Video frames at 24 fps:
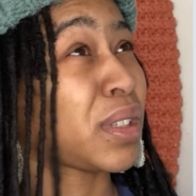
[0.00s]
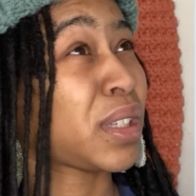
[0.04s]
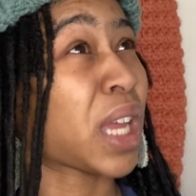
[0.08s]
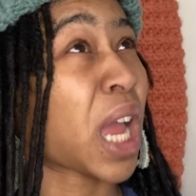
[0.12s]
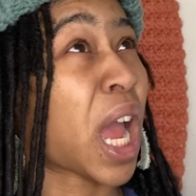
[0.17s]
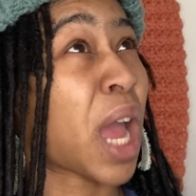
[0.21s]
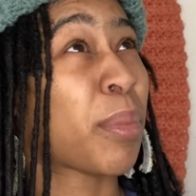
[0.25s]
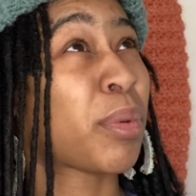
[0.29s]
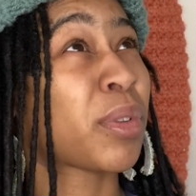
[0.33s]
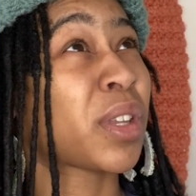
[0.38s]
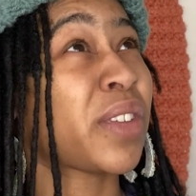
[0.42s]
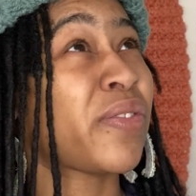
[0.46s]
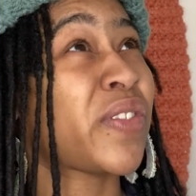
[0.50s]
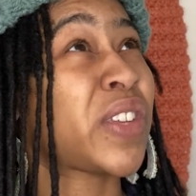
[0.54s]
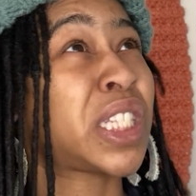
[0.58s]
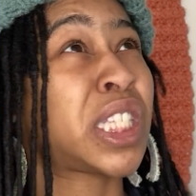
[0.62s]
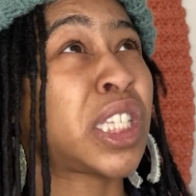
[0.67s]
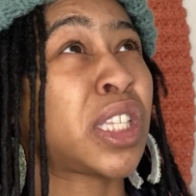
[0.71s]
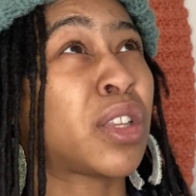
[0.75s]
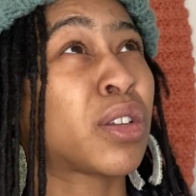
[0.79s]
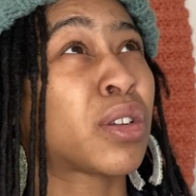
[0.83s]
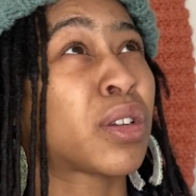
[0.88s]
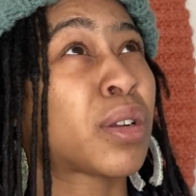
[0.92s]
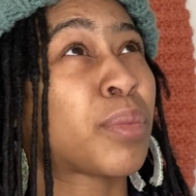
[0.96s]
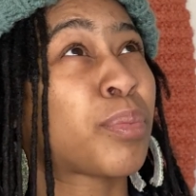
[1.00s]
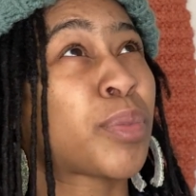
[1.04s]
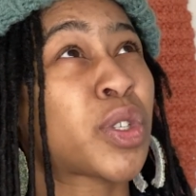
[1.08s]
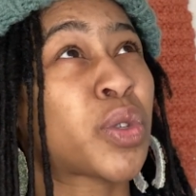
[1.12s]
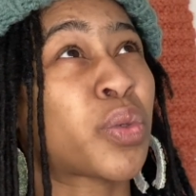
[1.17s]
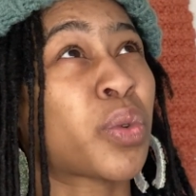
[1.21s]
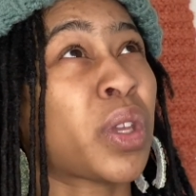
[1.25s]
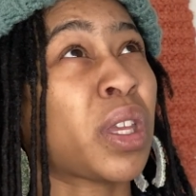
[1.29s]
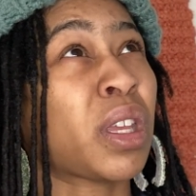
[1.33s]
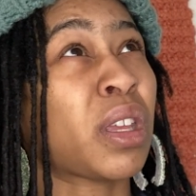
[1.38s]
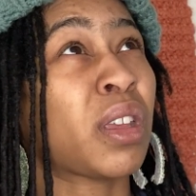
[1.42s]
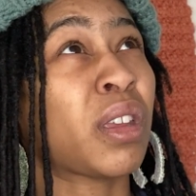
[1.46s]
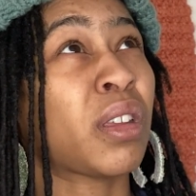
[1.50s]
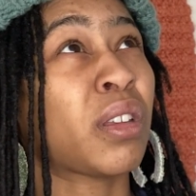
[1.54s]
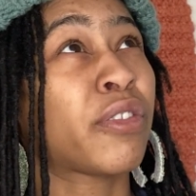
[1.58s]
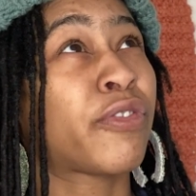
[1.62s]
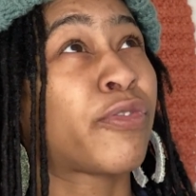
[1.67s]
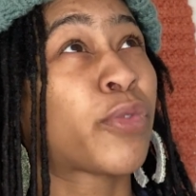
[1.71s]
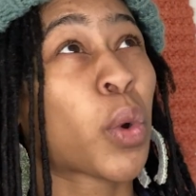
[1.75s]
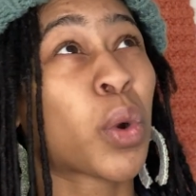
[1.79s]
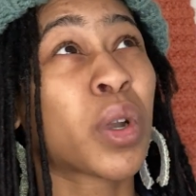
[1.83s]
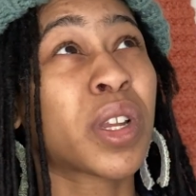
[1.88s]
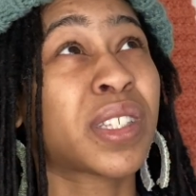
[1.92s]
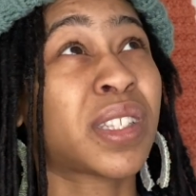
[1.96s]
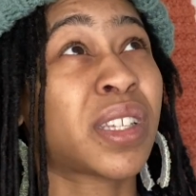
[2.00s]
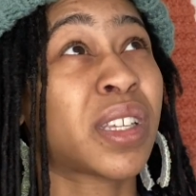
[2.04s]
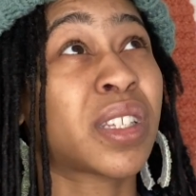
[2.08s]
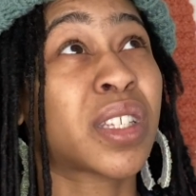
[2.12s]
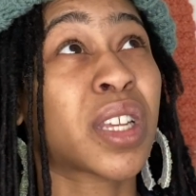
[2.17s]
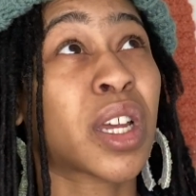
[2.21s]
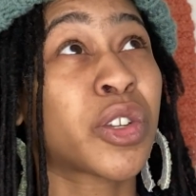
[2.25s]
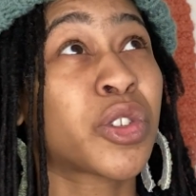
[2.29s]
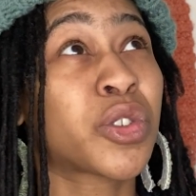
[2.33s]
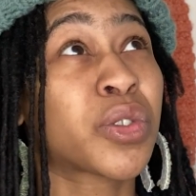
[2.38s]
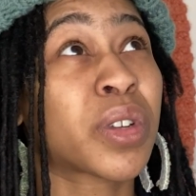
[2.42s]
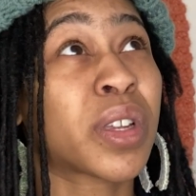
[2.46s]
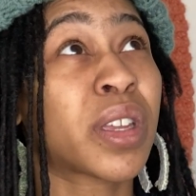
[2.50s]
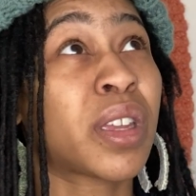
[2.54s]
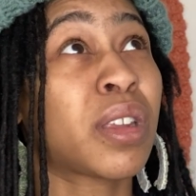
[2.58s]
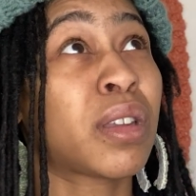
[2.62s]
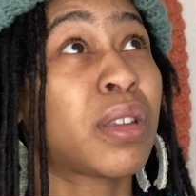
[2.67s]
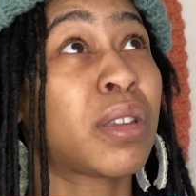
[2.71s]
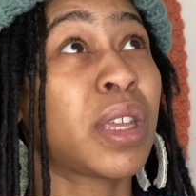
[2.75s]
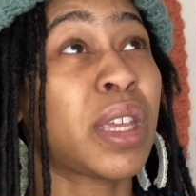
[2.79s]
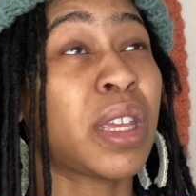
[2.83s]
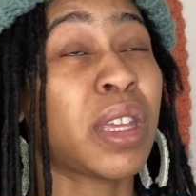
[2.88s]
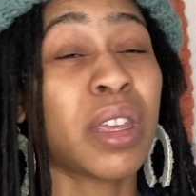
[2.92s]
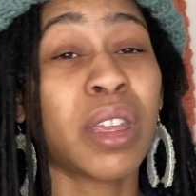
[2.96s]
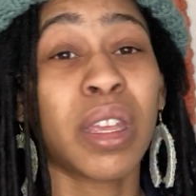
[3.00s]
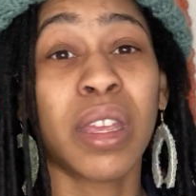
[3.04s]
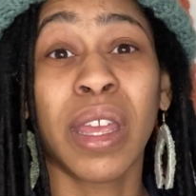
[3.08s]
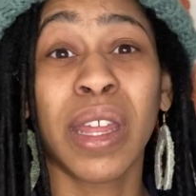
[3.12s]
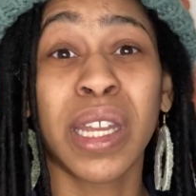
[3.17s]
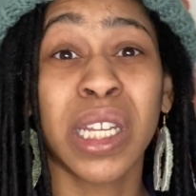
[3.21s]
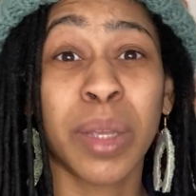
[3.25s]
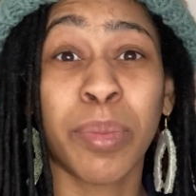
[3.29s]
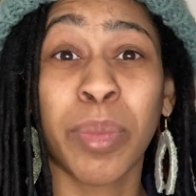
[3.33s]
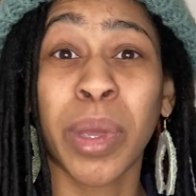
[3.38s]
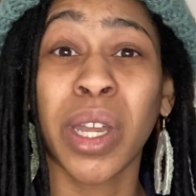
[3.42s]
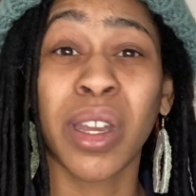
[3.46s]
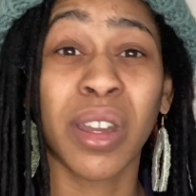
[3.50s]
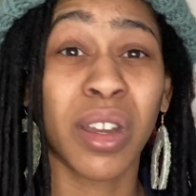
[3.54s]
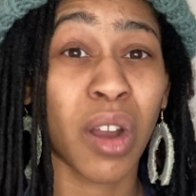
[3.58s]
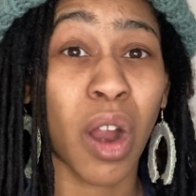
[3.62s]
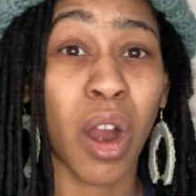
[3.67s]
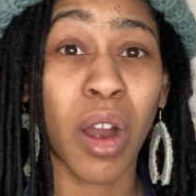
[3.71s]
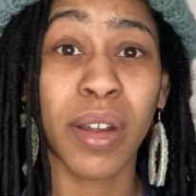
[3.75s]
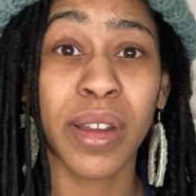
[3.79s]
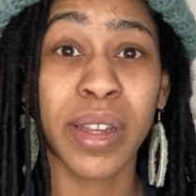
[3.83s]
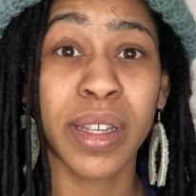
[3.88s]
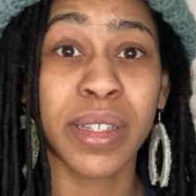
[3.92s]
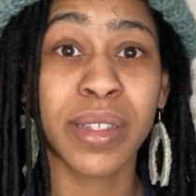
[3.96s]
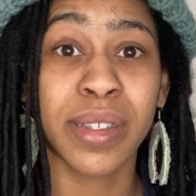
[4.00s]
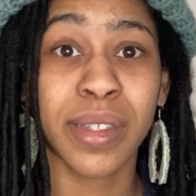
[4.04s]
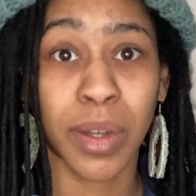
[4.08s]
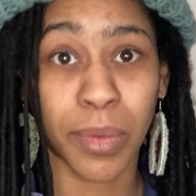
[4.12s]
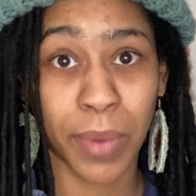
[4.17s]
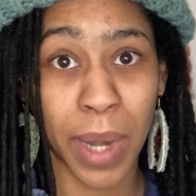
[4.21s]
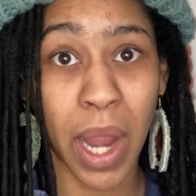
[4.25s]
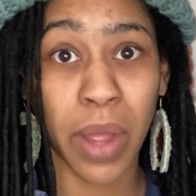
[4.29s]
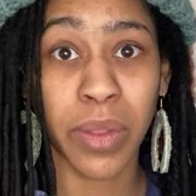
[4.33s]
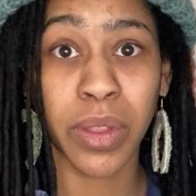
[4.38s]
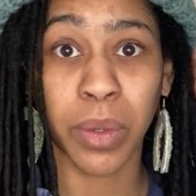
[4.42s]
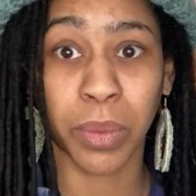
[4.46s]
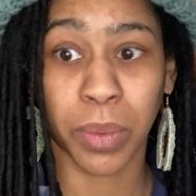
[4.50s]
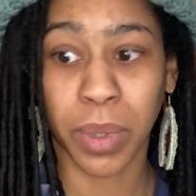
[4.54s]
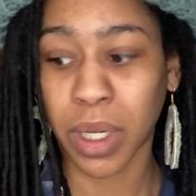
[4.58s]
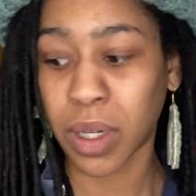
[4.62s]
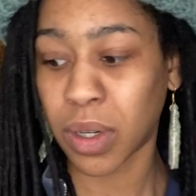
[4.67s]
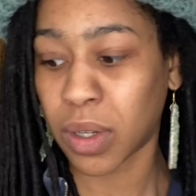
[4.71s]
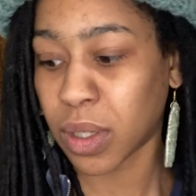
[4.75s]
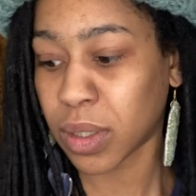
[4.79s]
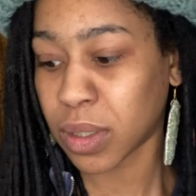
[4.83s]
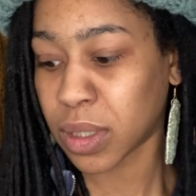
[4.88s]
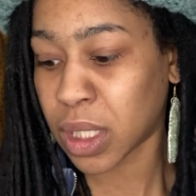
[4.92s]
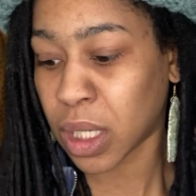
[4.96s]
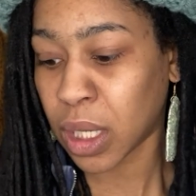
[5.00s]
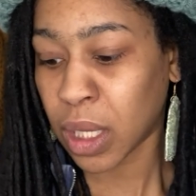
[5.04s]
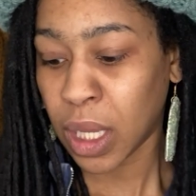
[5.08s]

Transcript: I believe it's either between 400 to 600 independent artists around the world.